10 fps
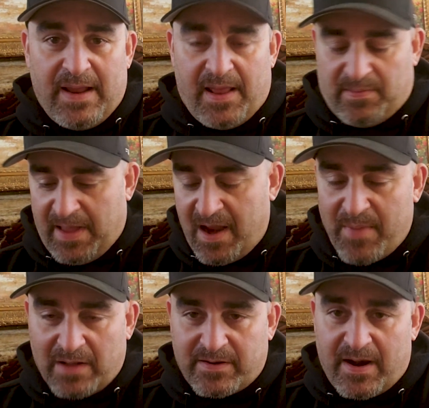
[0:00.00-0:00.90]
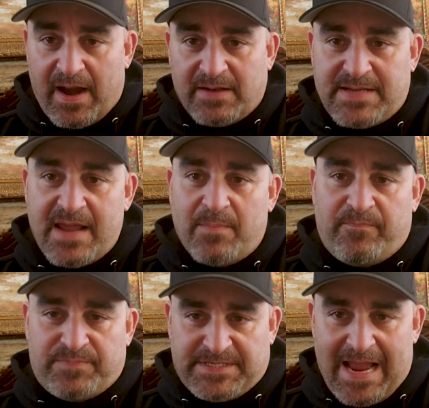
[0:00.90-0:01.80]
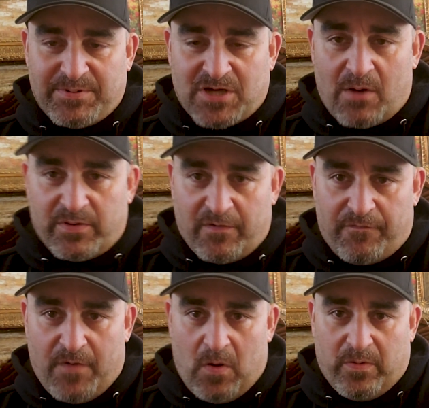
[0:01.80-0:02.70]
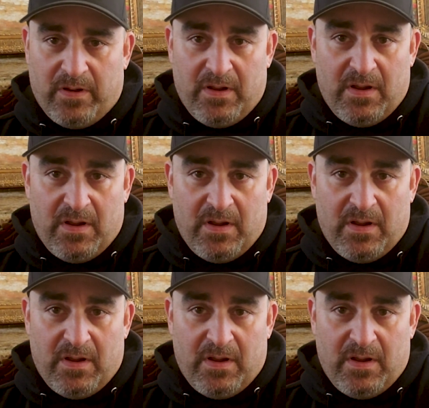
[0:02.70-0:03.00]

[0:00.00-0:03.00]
and lay them out there, and take a snapshot with your phone